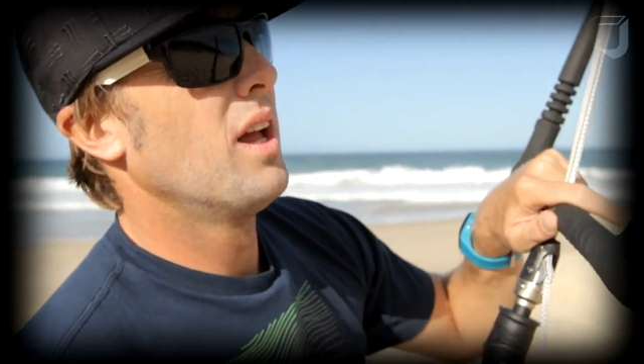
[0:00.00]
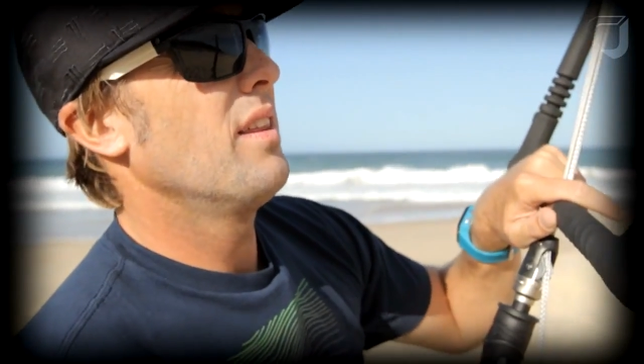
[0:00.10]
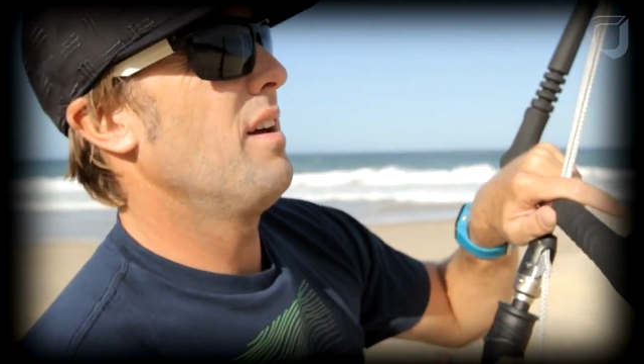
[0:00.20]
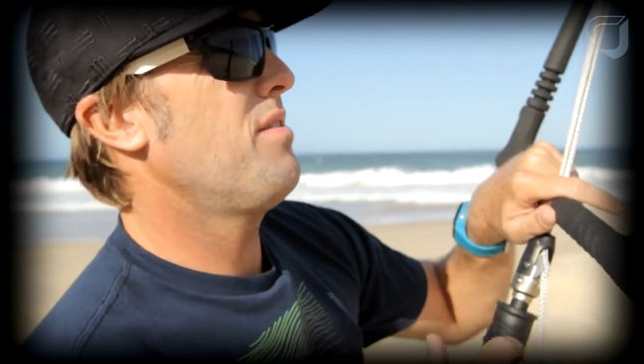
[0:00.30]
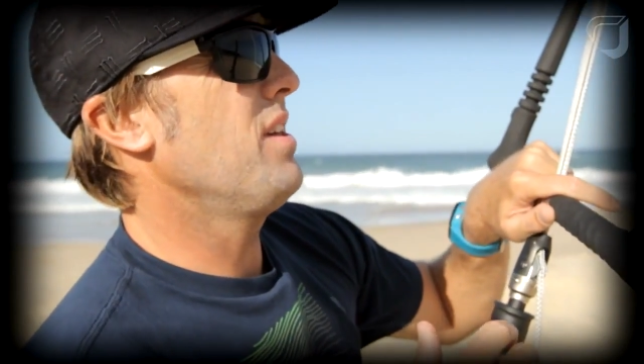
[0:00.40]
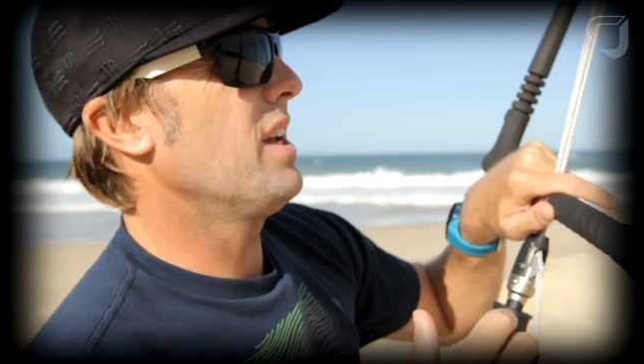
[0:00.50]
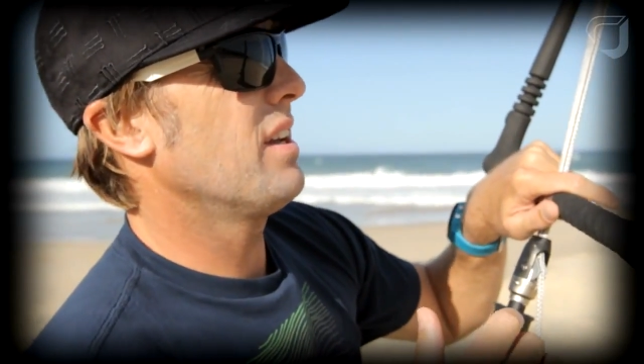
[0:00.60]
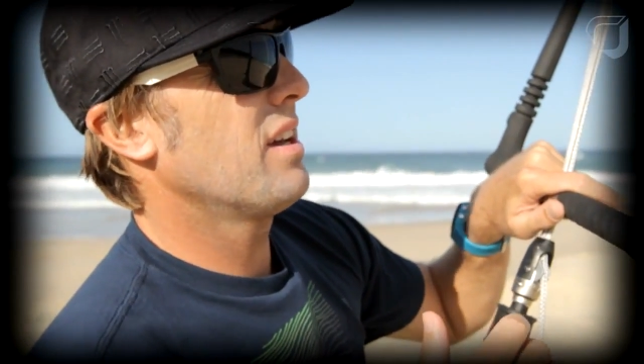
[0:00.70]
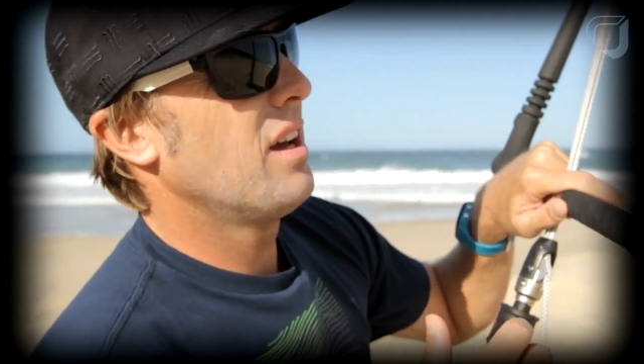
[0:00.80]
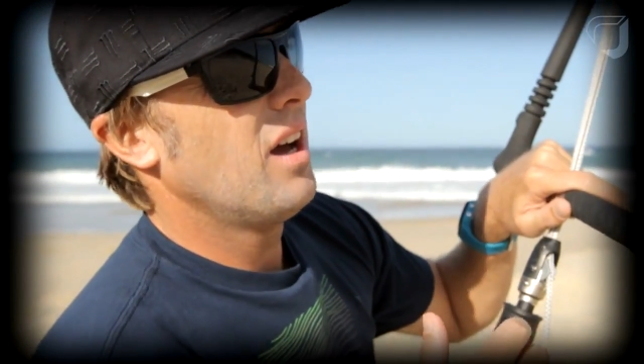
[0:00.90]
They think,
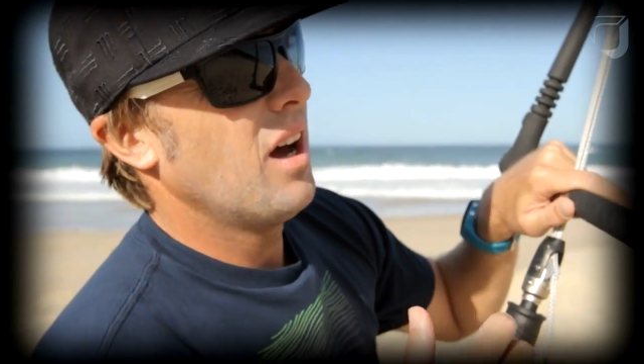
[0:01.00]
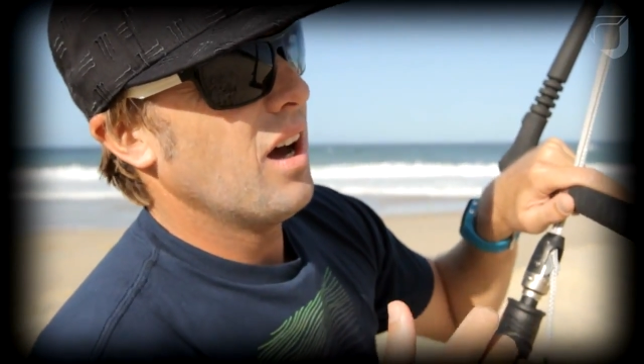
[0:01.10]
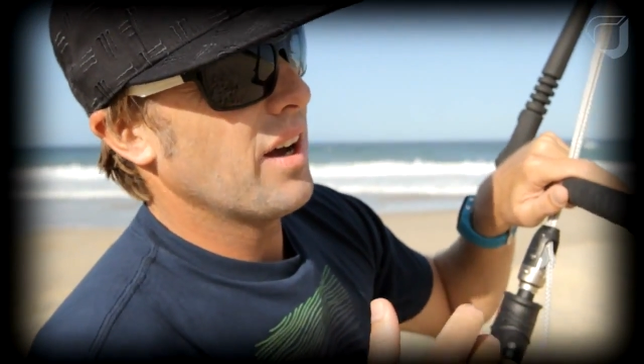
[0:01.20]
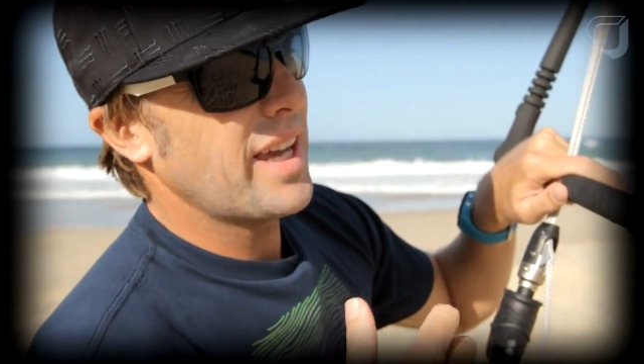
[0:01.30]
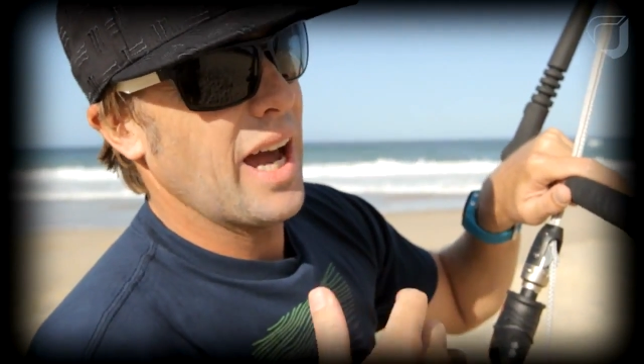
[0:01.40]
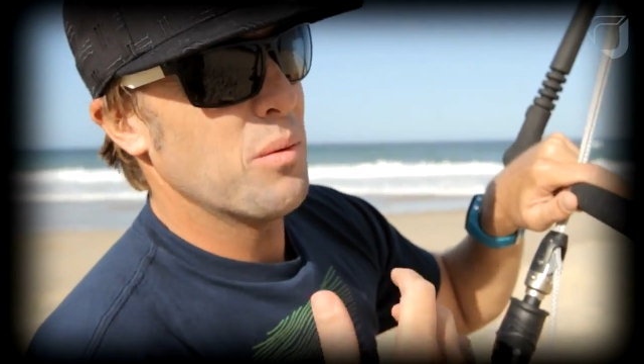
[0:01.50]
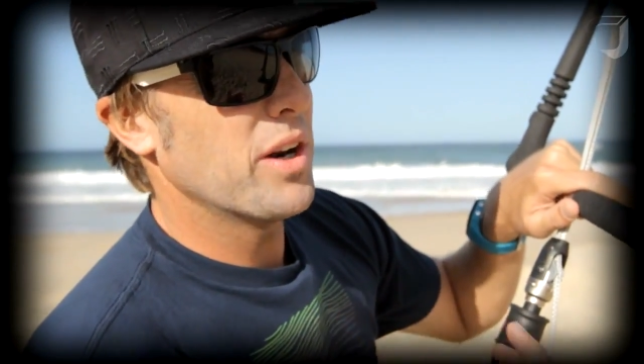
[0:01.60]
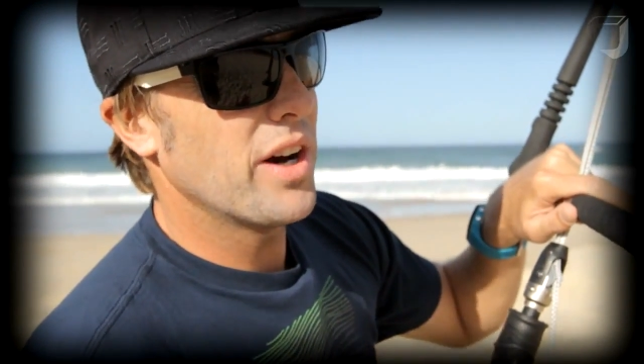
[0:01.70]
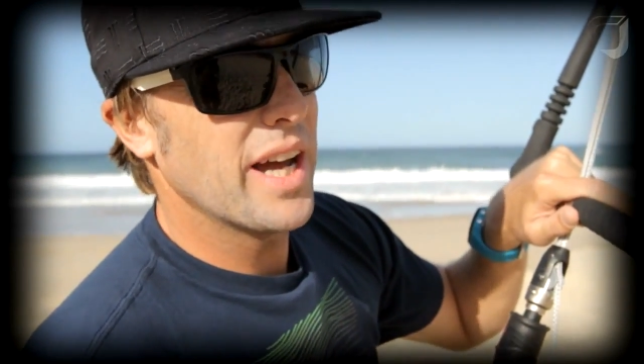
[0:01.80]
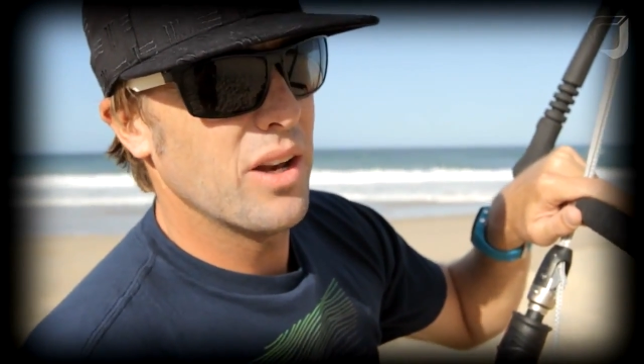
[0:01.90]
okay,
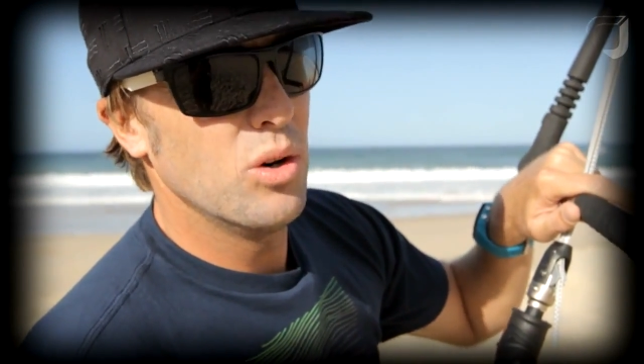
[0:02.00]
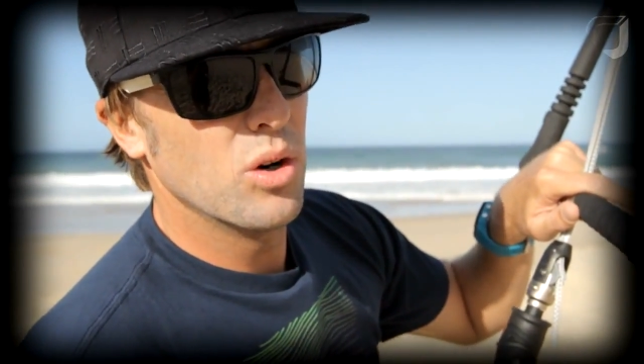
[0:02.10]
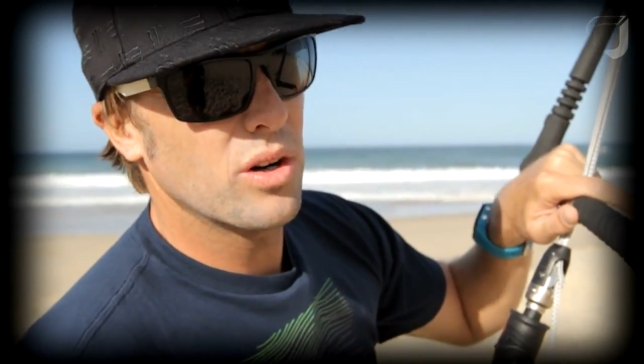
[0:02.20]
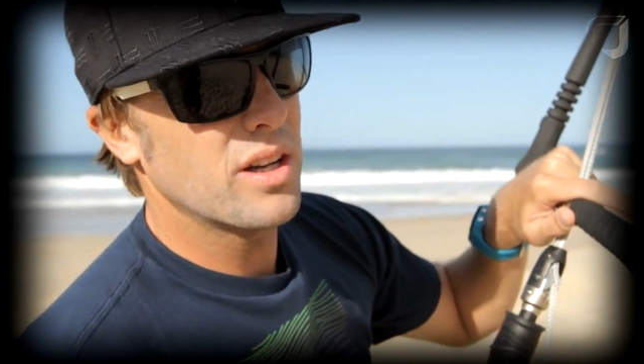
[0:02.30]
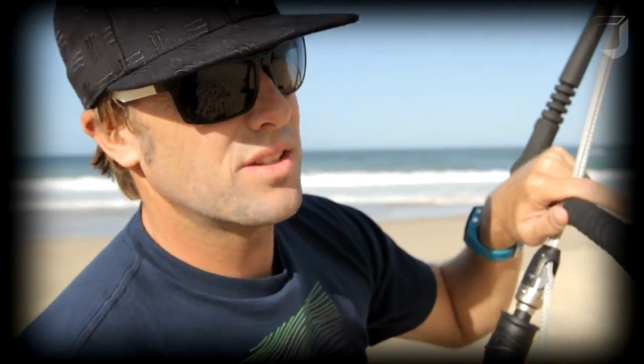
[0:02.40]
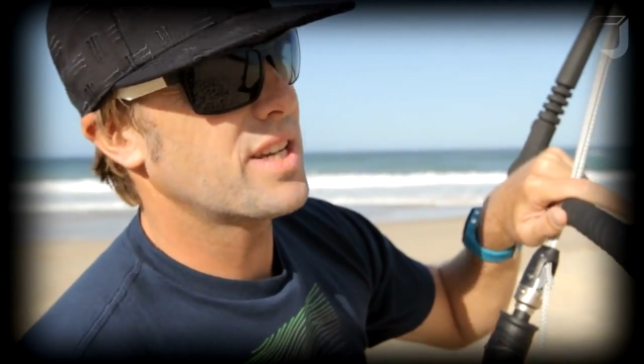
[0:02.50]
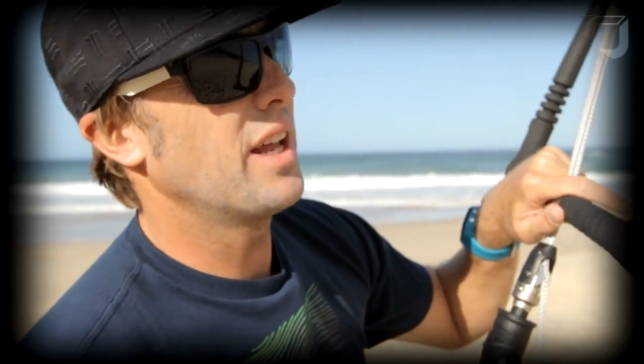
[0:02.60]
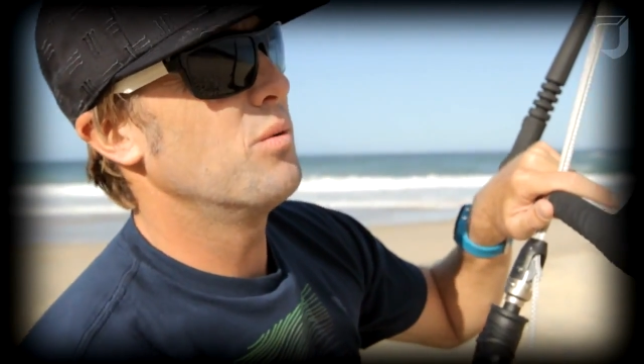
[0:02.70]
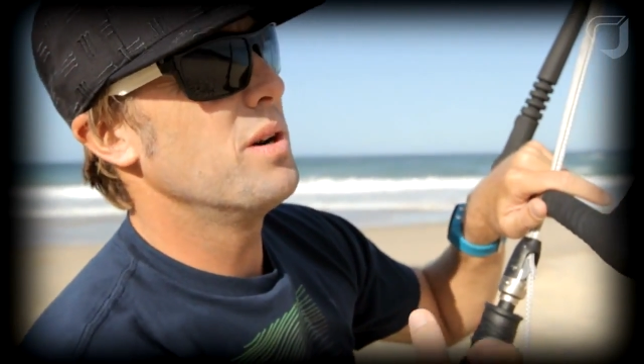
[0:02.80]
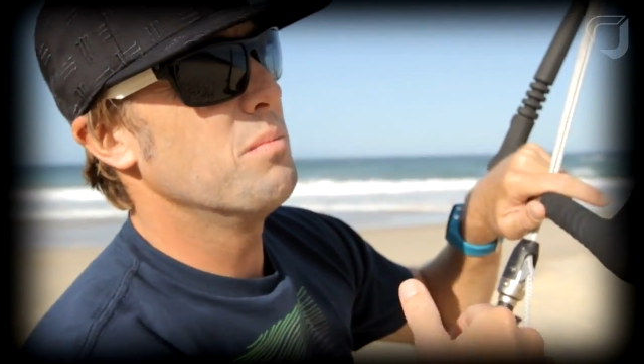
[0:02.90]
when I unhook, it's
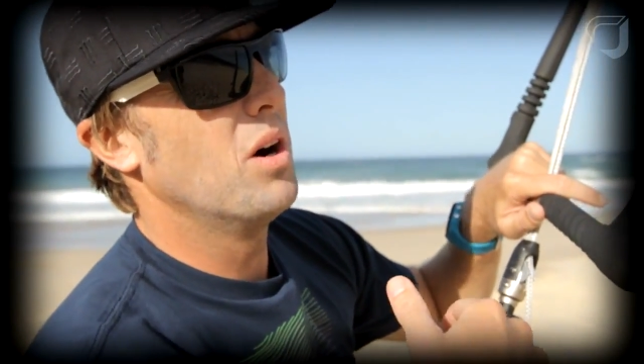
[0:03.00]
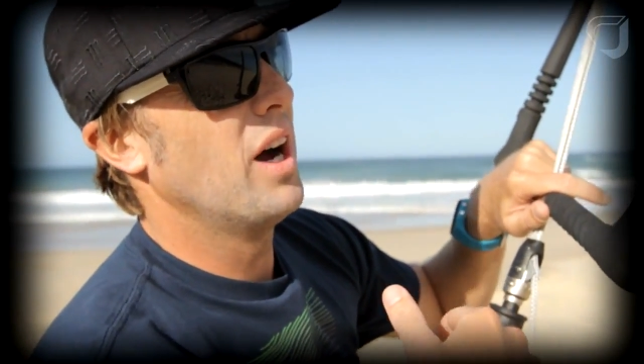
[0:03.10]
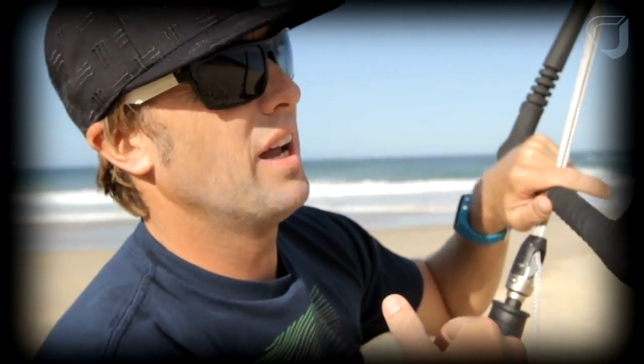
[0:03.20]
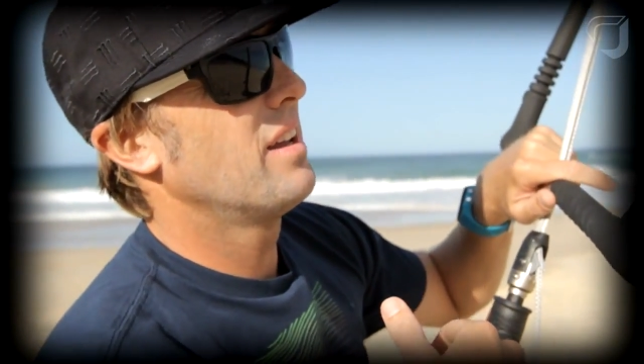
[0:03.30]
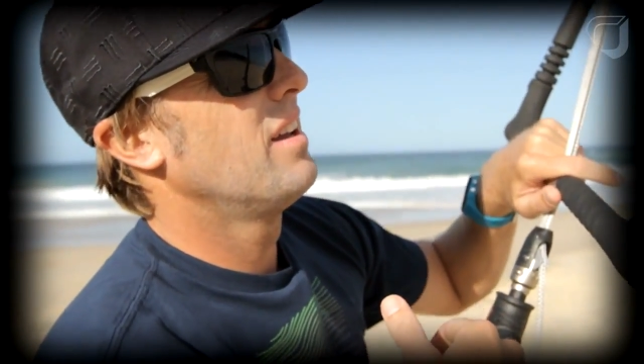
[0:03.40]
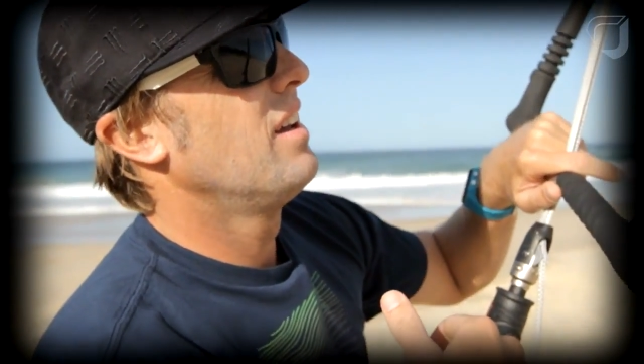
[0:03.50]
going to rip my,